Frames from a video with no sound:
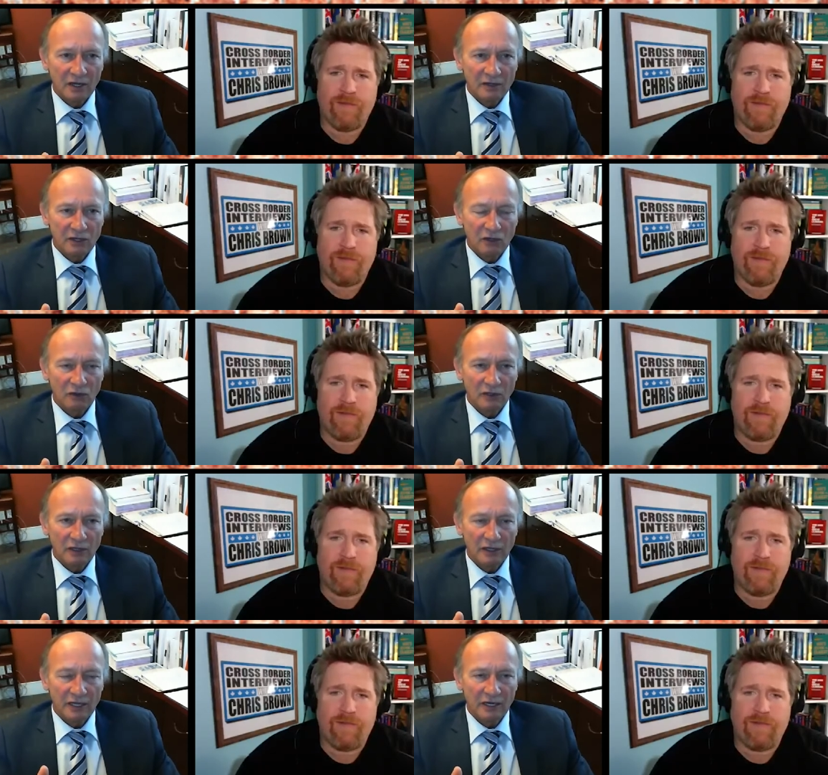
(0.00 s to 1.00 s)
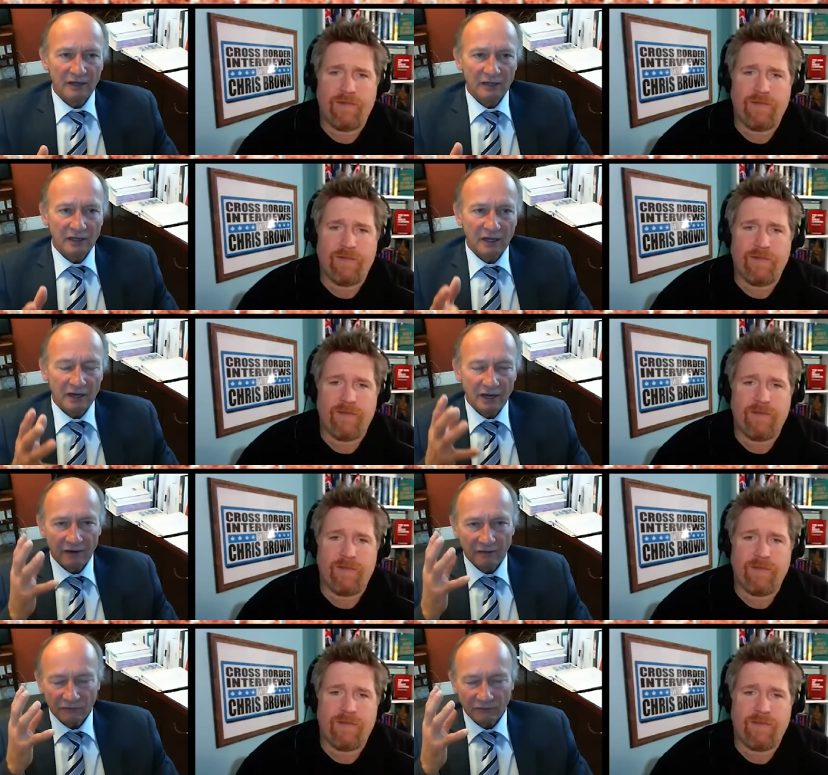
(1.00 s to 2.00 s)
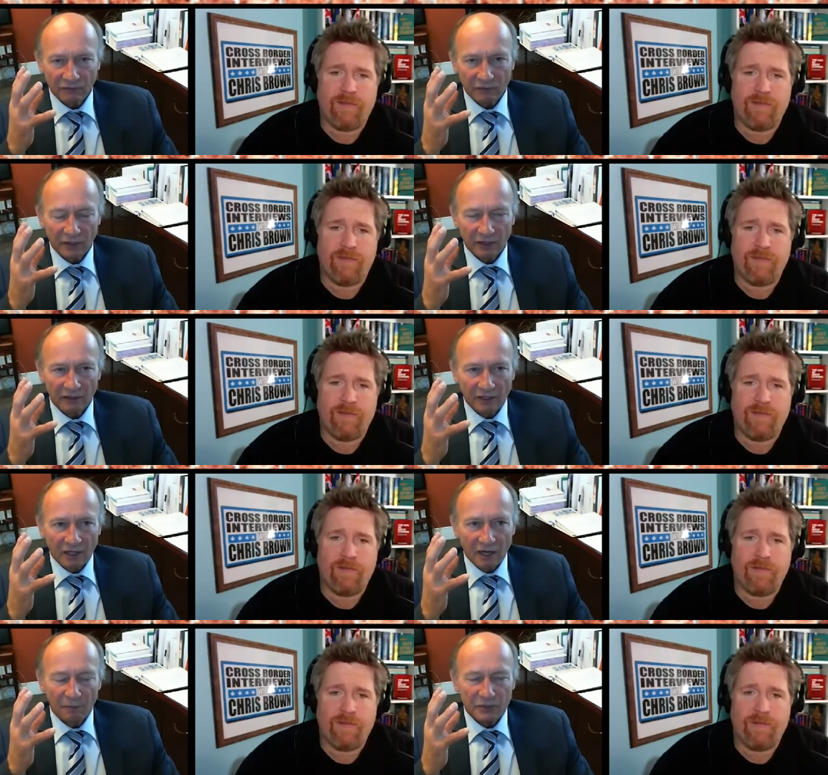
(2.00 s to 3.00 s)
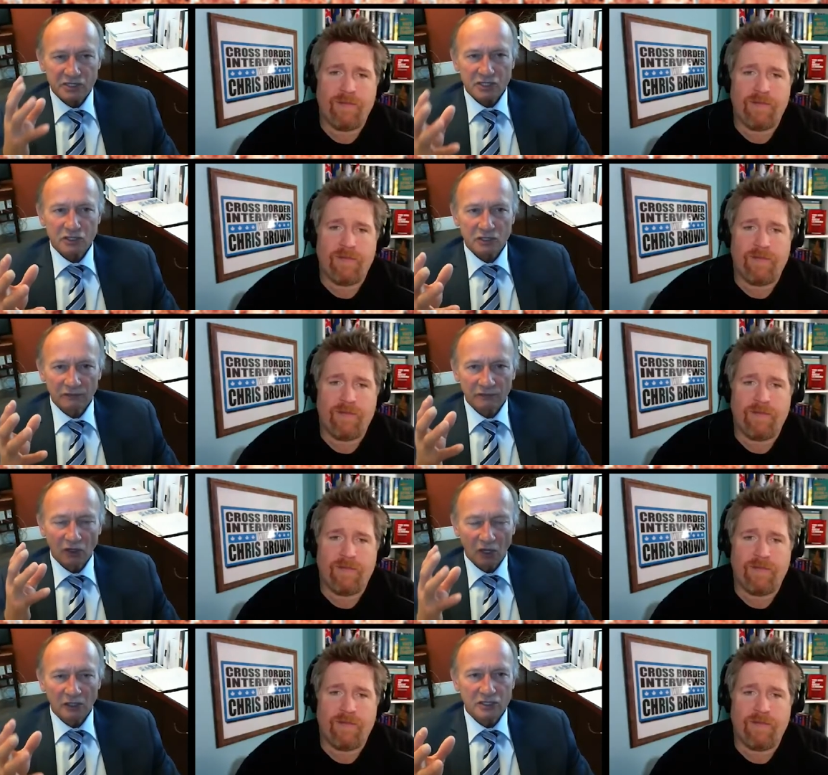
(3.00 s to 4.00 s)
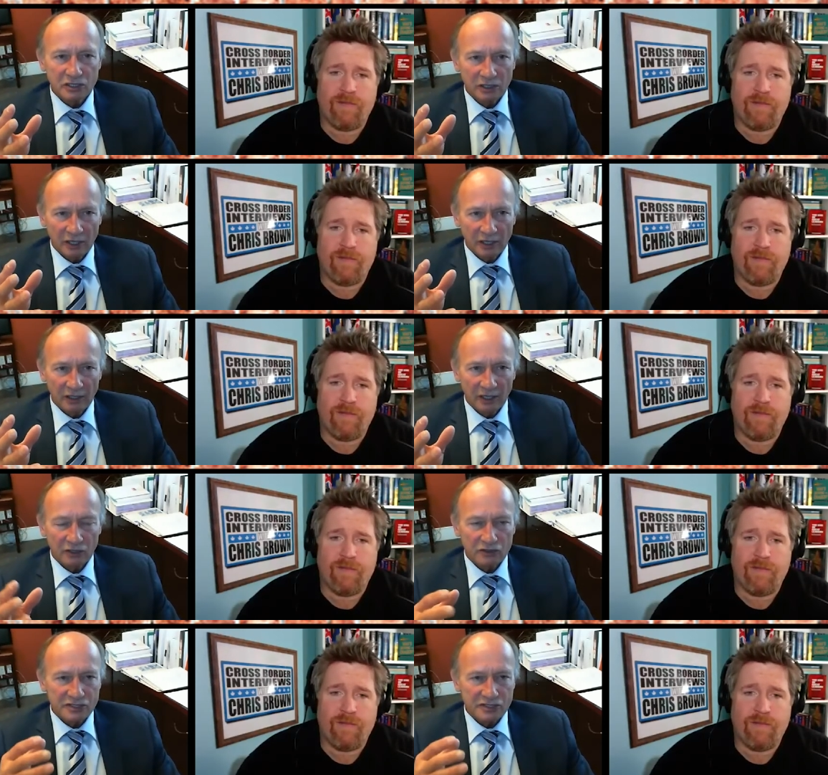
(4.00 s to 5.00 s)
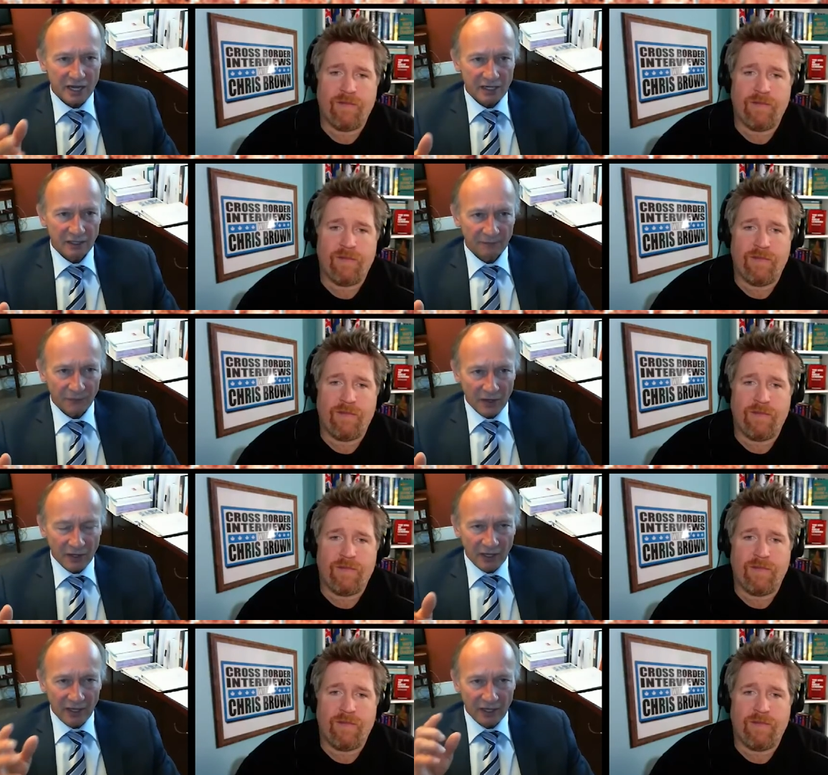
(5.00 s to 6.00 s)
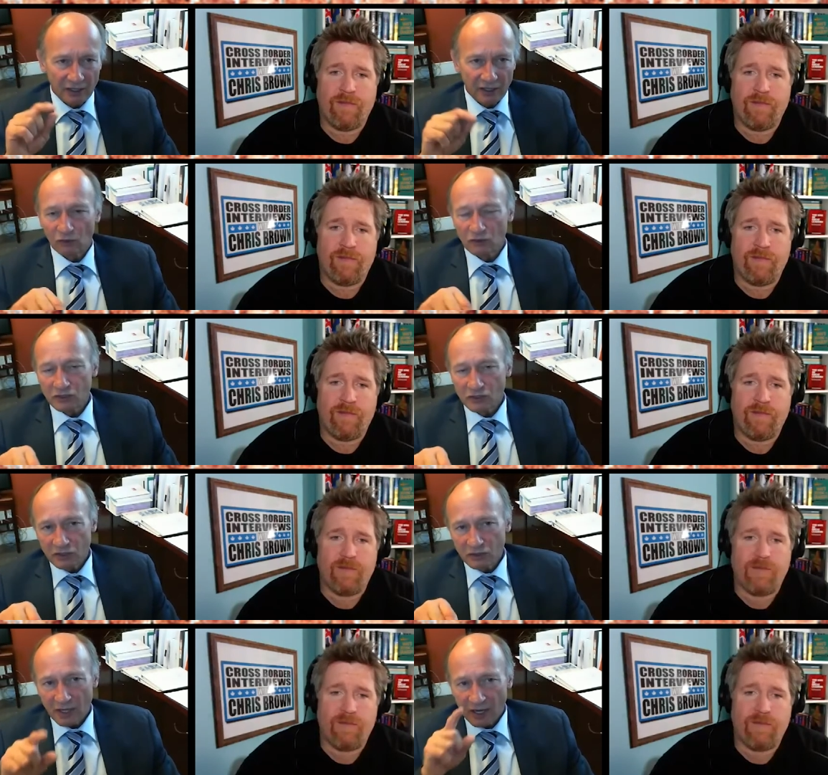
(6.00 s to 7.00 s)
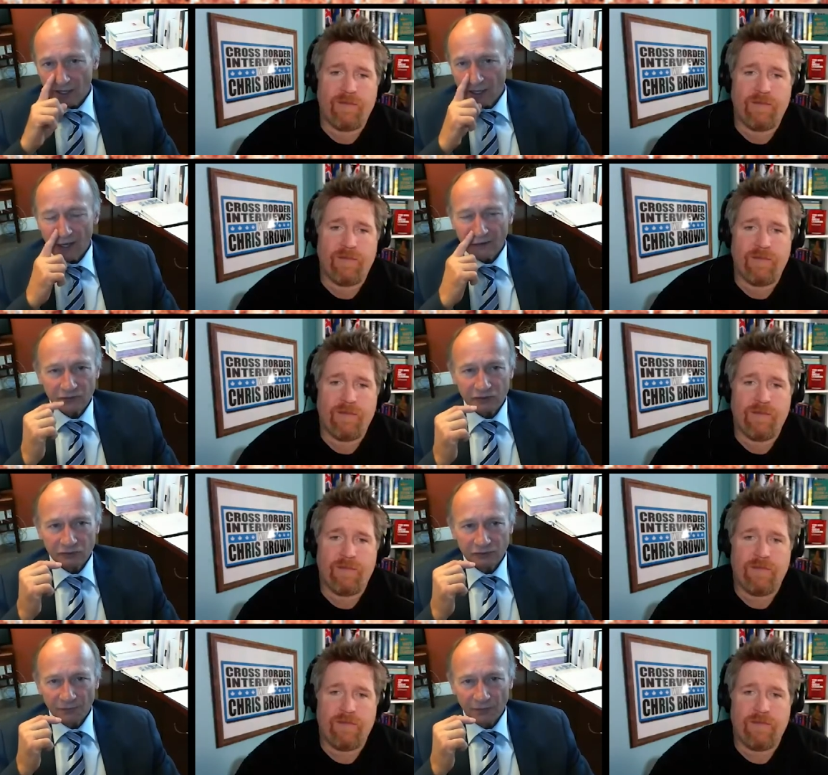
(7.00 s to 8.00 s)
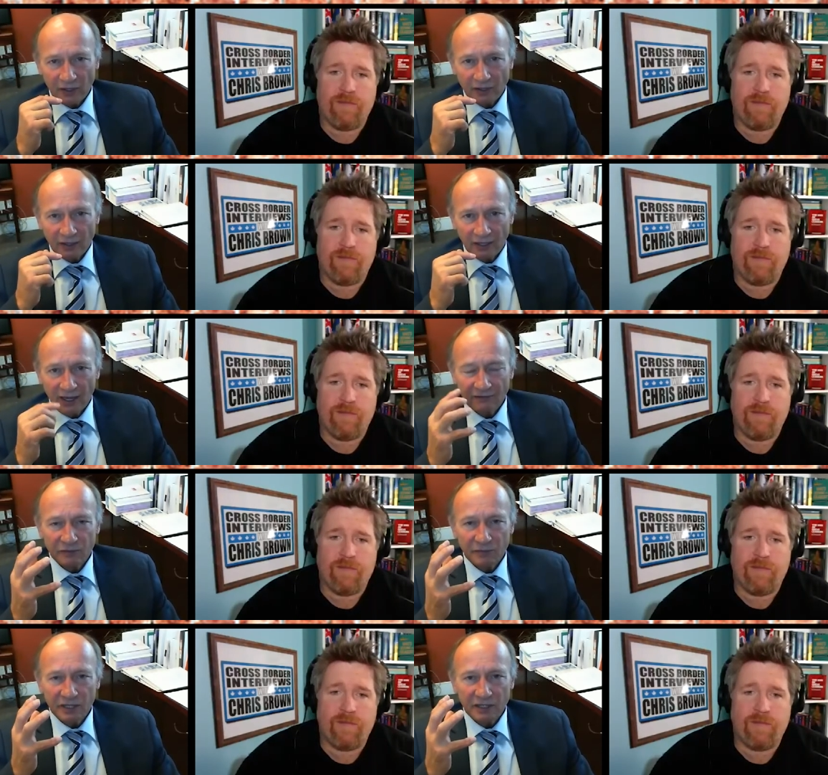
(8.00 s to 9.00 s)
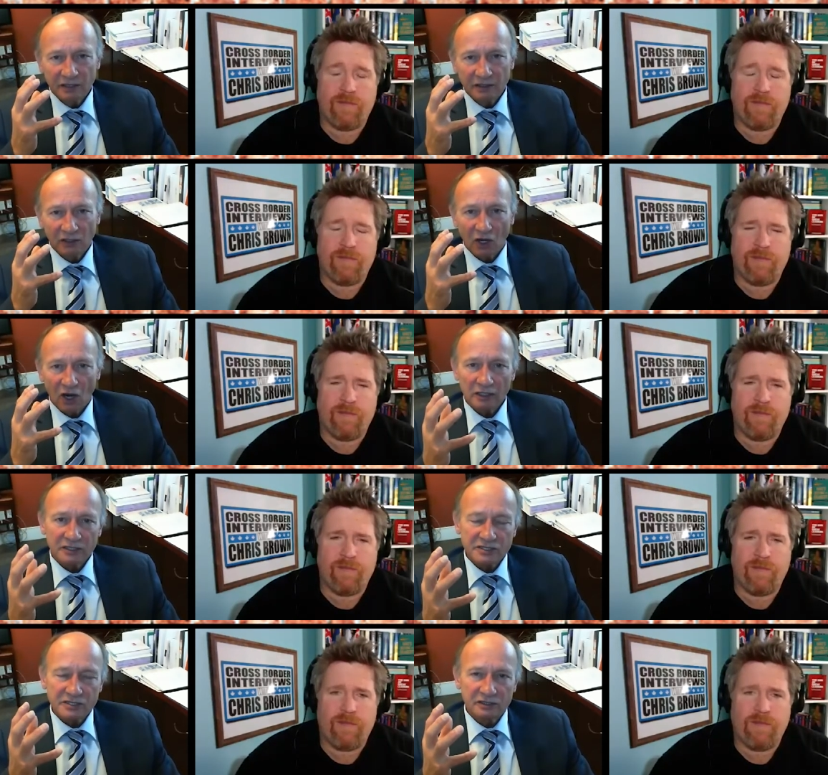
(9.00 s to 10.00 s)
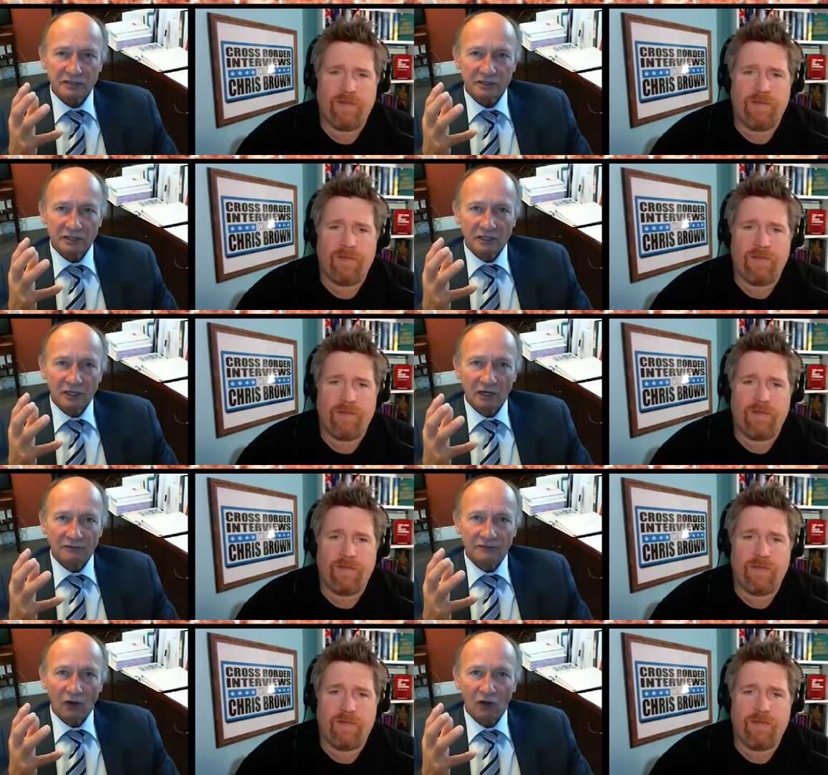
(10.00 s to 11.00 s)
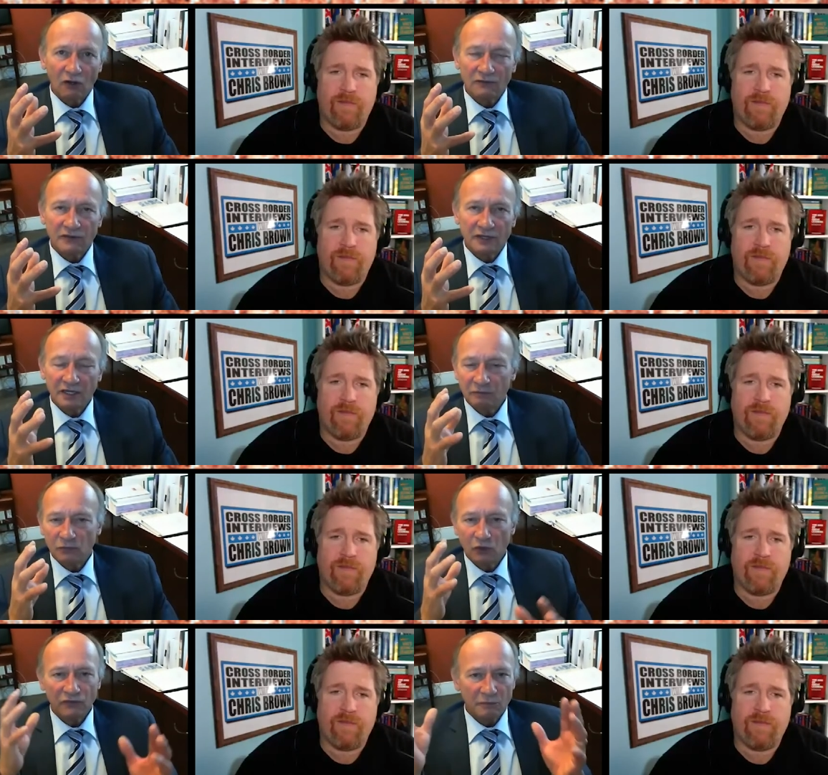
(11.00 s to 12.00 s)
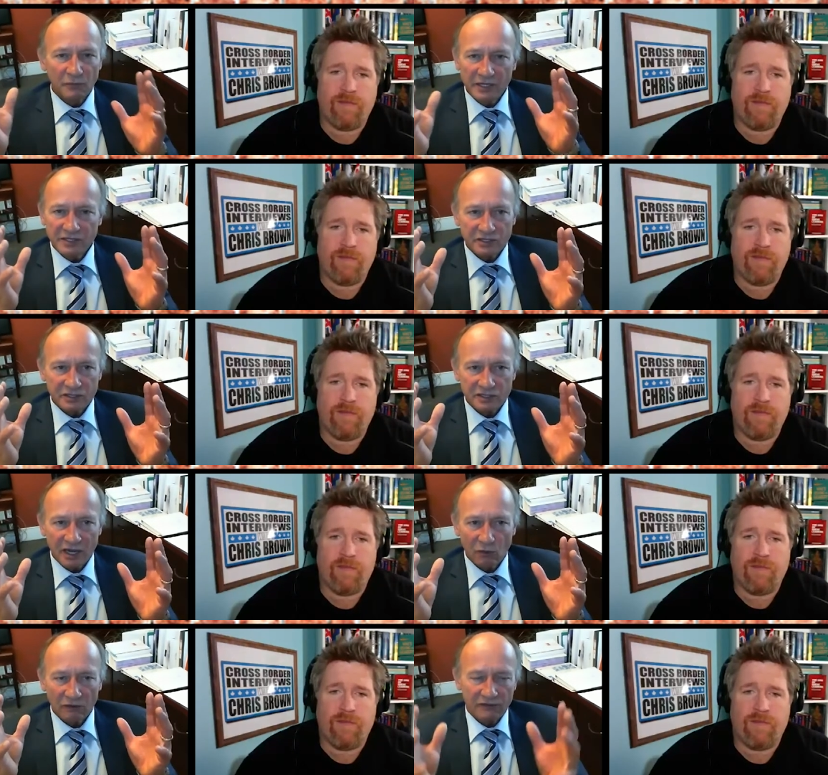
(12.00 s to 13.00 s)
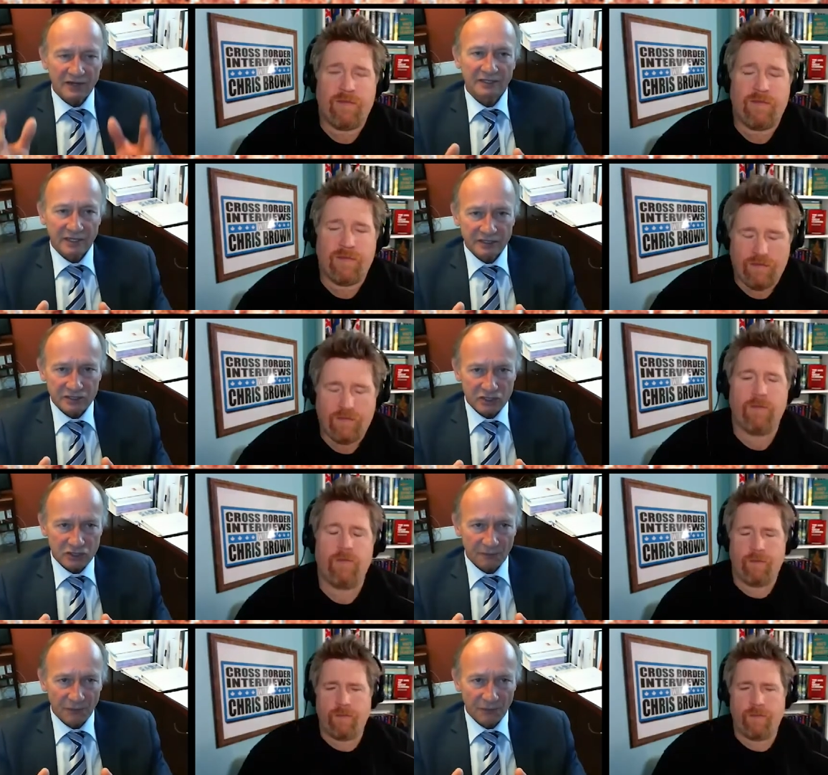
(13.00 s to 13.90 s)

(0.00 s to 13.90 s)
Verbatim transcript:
Speaker 1: uh, you know, in a, in a from a, a position of knowledge and, and understanding. And in order to do that, I have to I have to be cognizant of all of the moving pieces that will affect that decision,